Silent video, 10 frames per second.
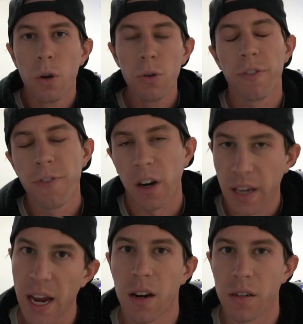Who the fuck
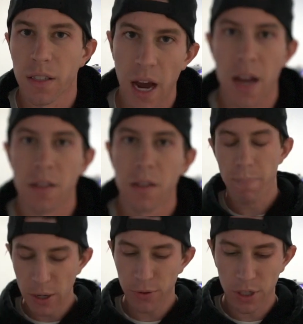cares, guys?
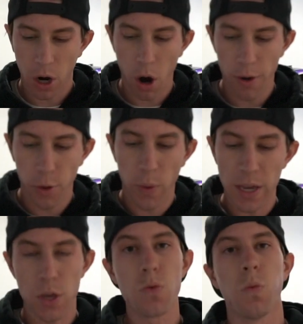Build the car the way
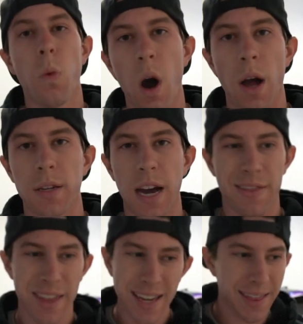you want. I
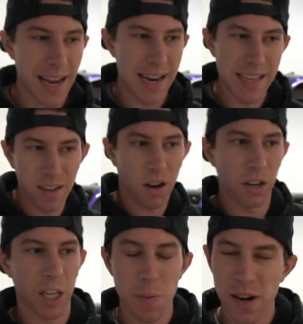think that in the
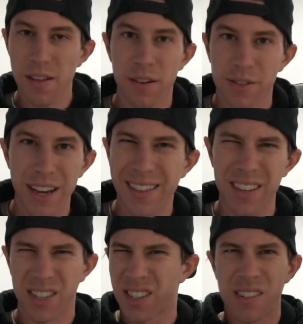car community, there's like
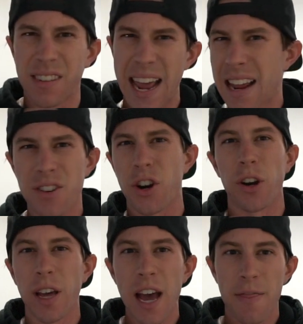this
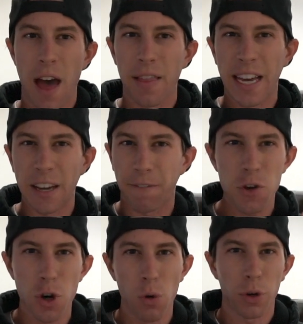standard that like if
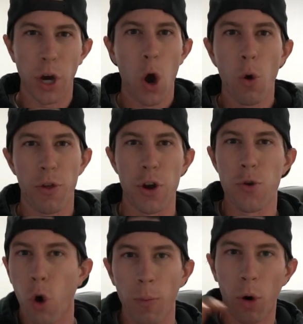you don't go the
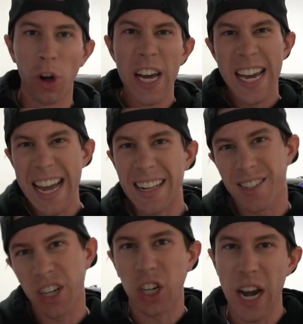normal
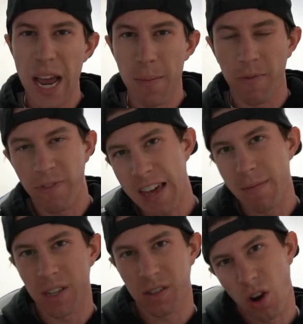Instagram
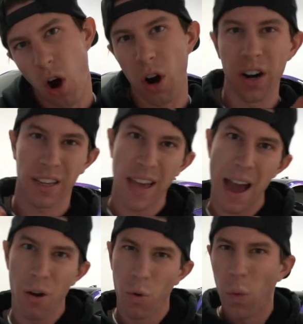famous car
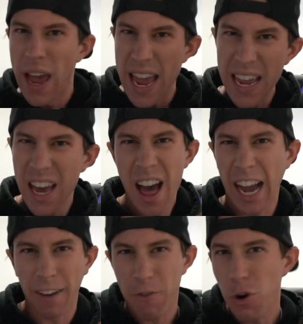account way,
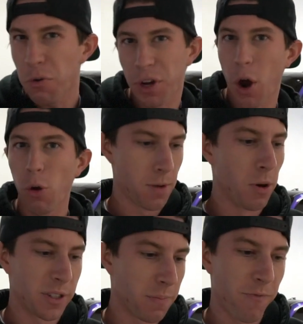like if you don't go the
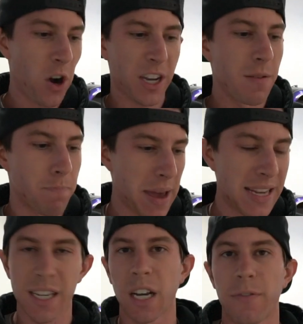most fucking
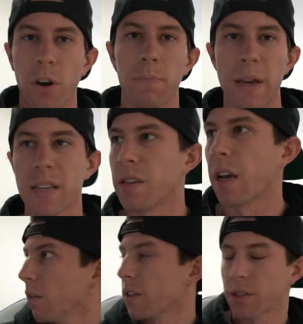basic of all
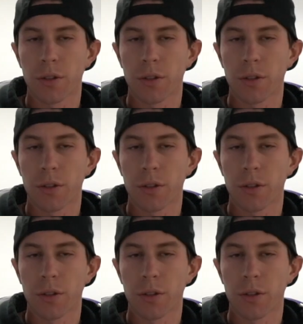basic, let's